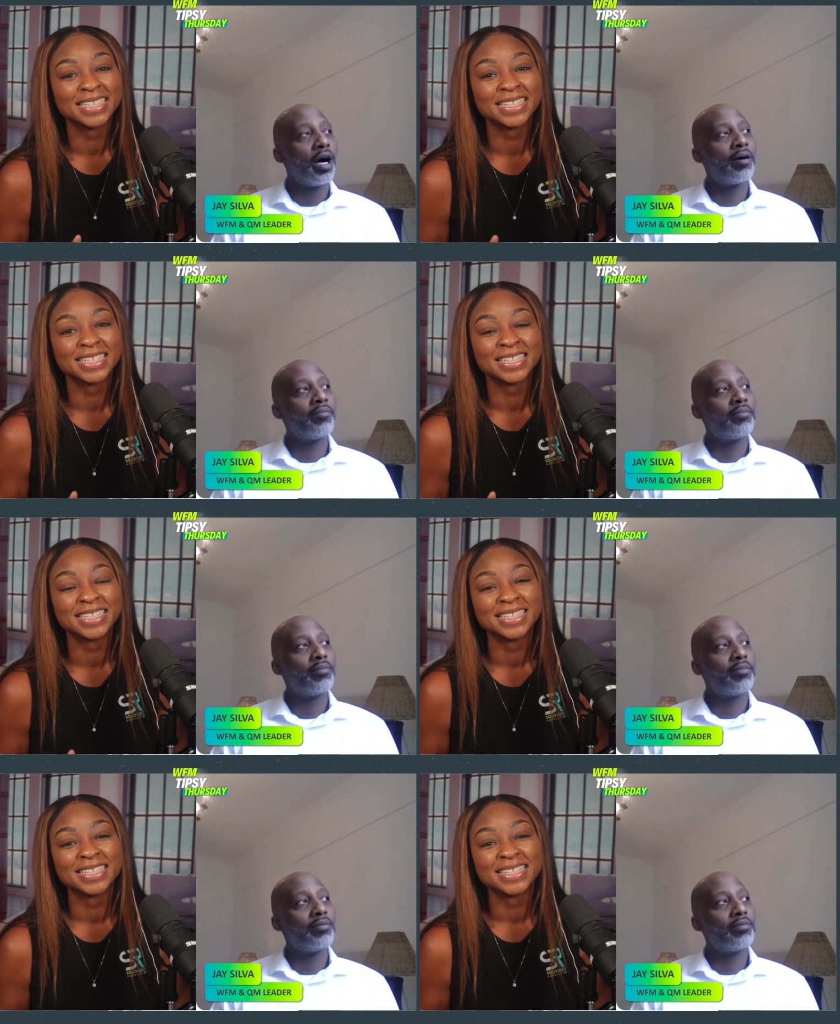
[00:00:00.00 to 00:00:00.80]
Speaker 1: Um,
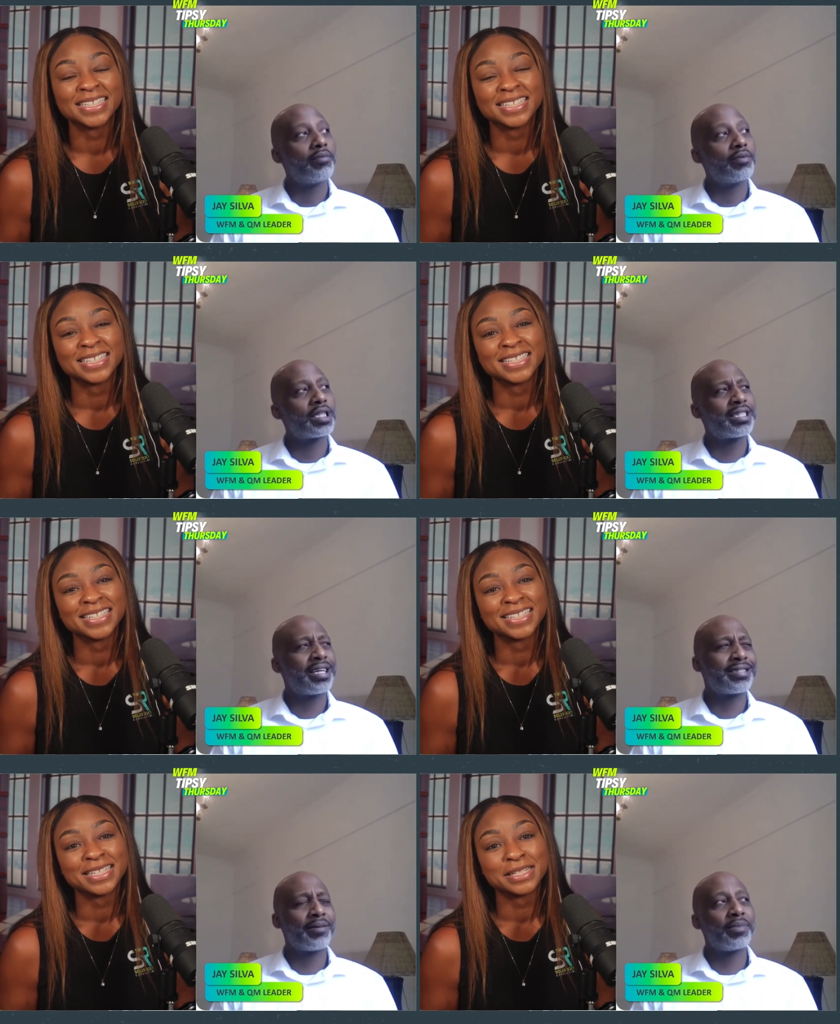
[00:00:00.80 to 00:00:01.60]
I
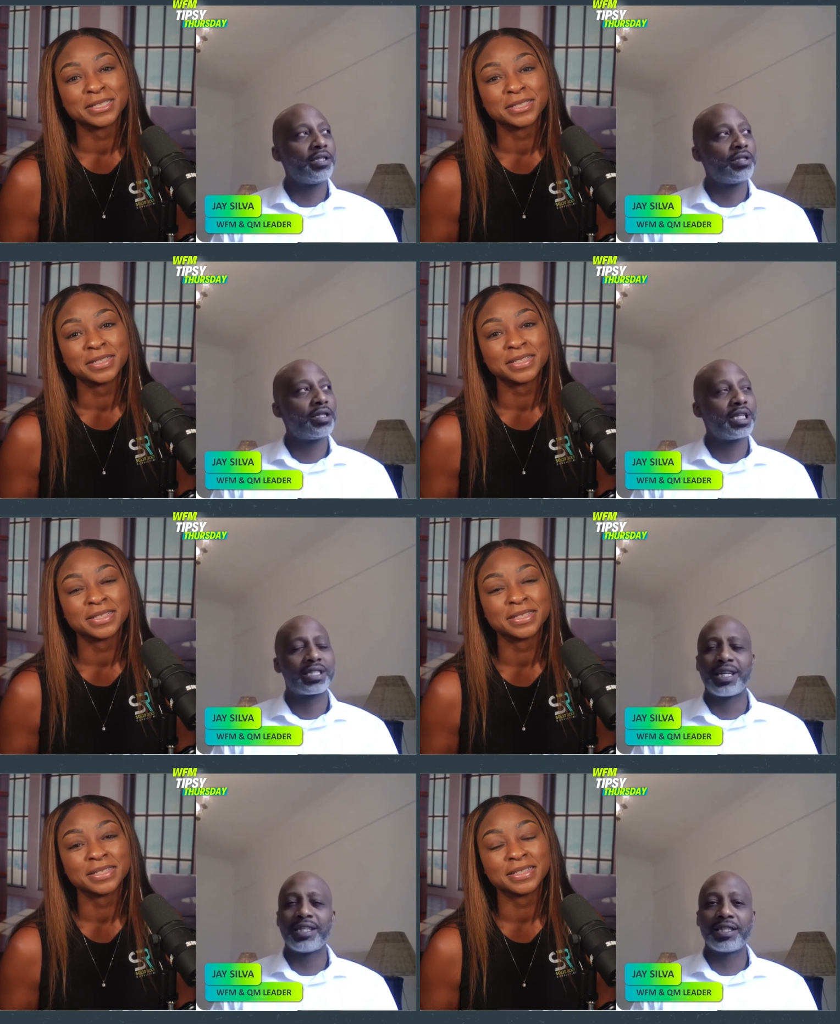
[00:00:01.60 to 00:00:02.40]
said something to the
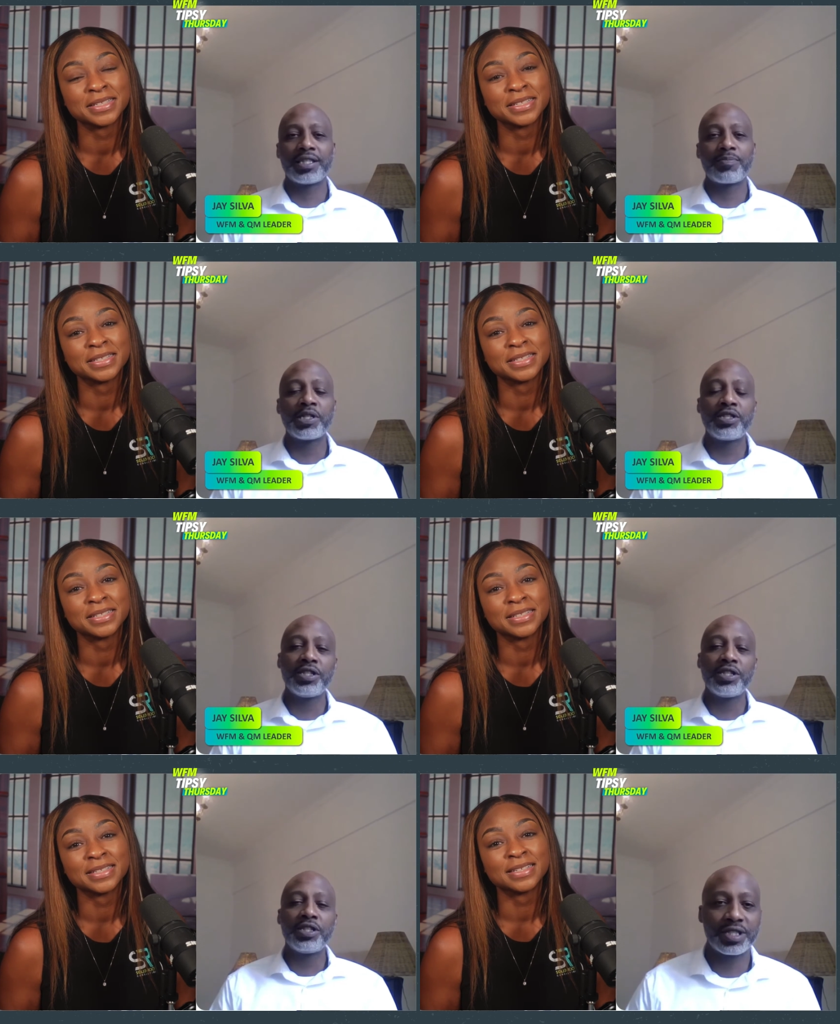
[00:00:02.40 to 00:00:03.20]
extent it's much
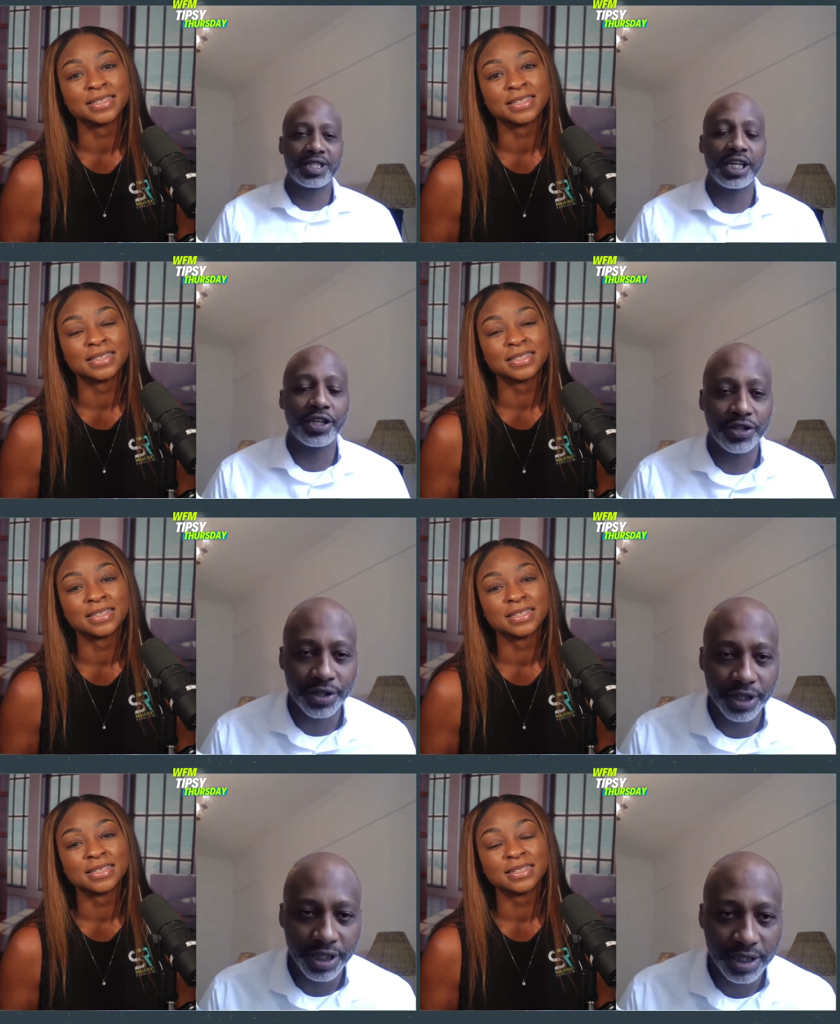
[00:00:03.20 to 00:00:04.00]
easier to stay
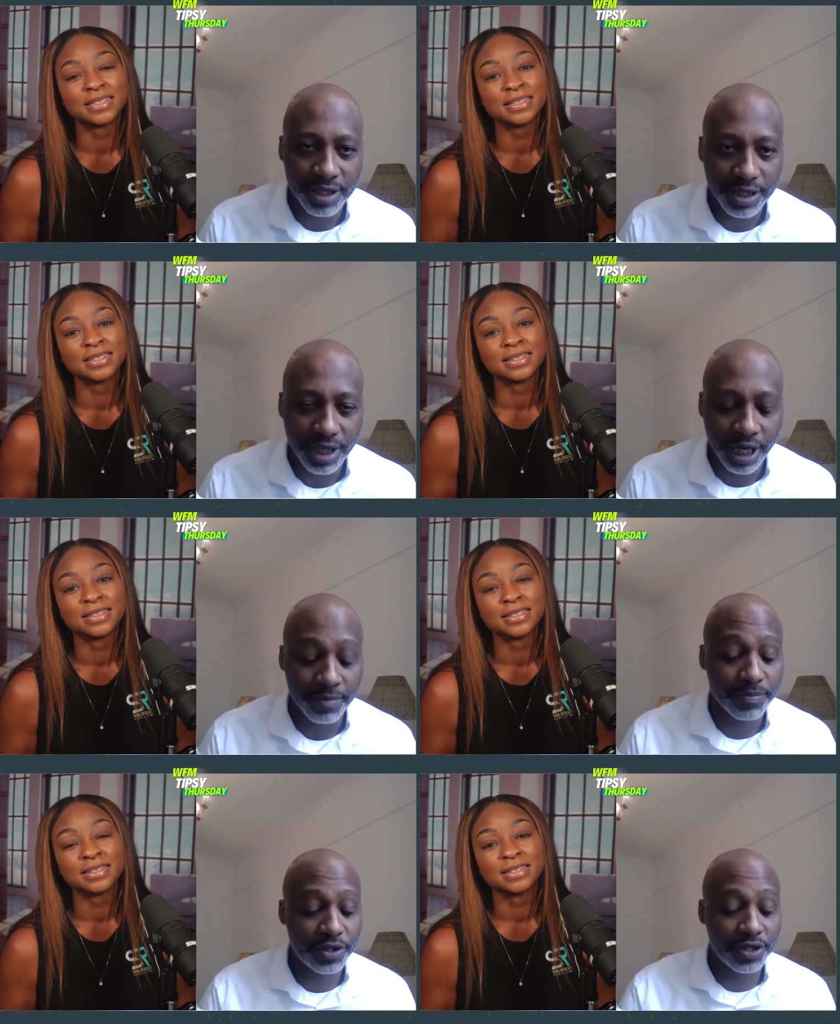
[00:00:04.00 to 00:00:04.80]
curious,
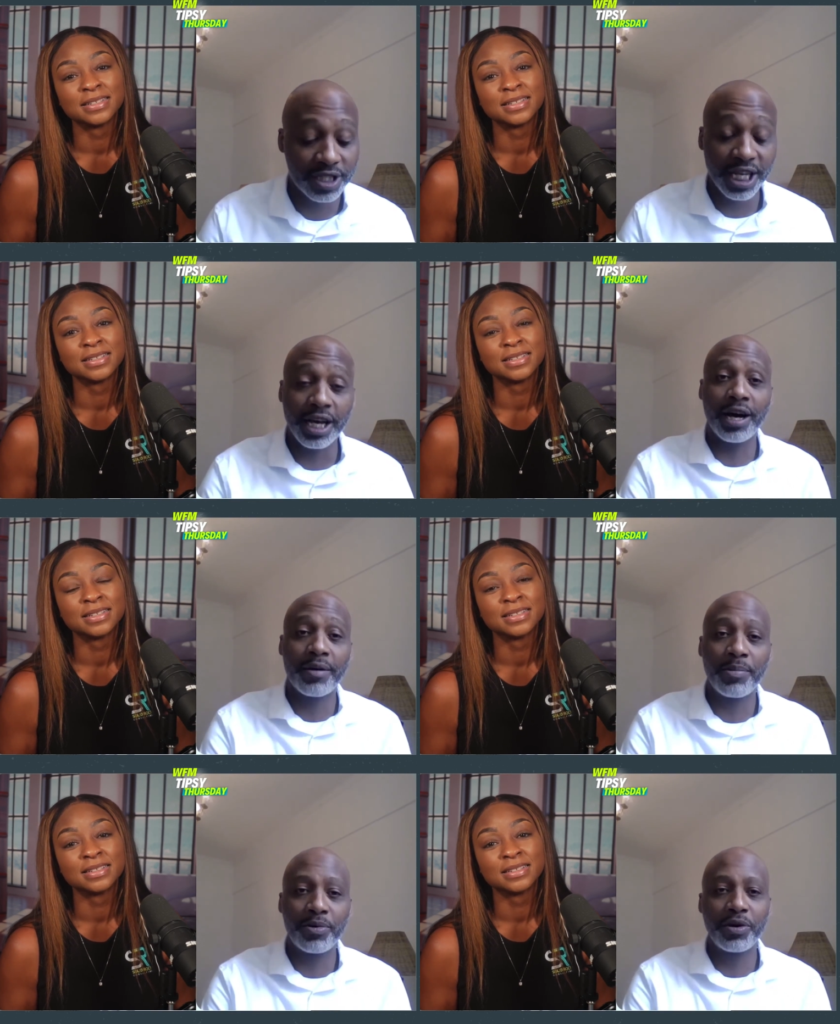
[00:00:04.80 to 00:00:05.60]
um, to stay
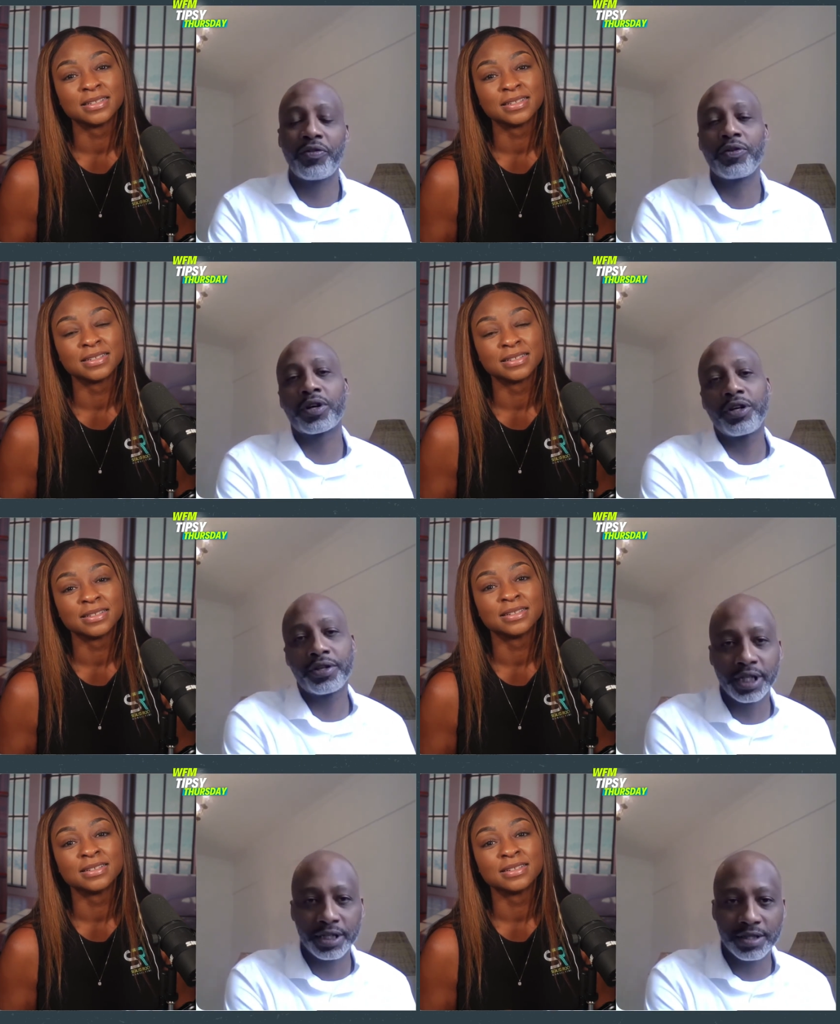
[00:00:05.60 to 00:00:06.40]
humble if you're
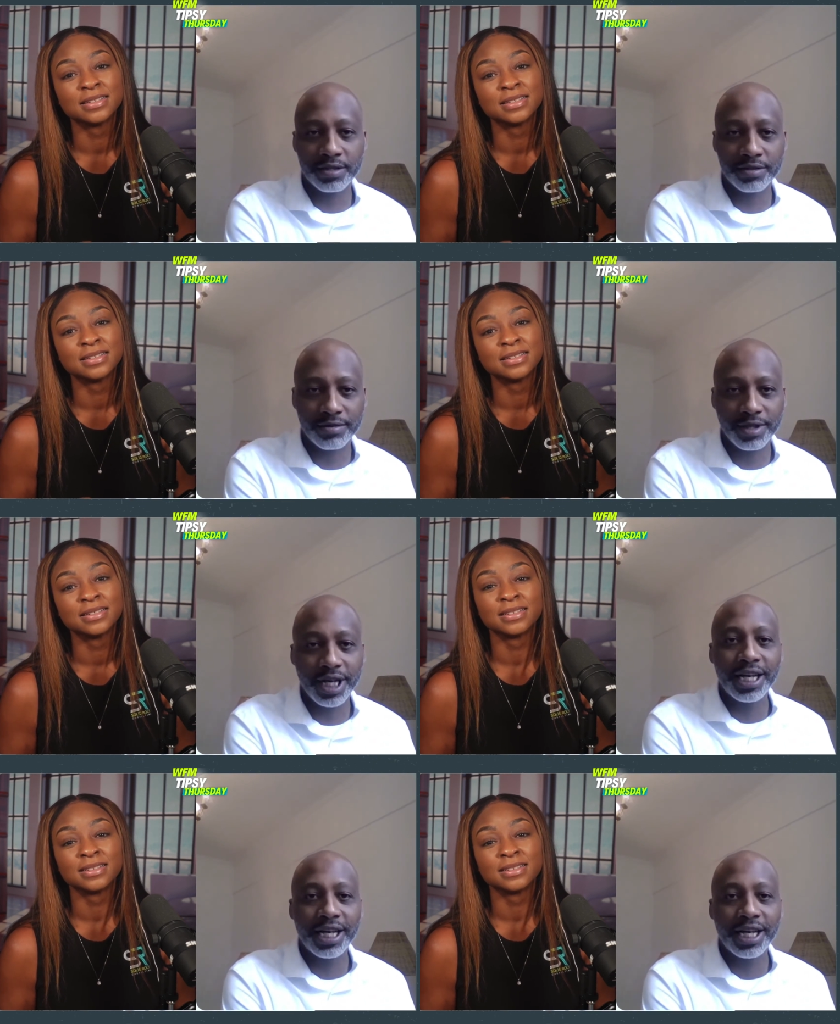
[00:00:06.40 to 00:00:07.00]
curious.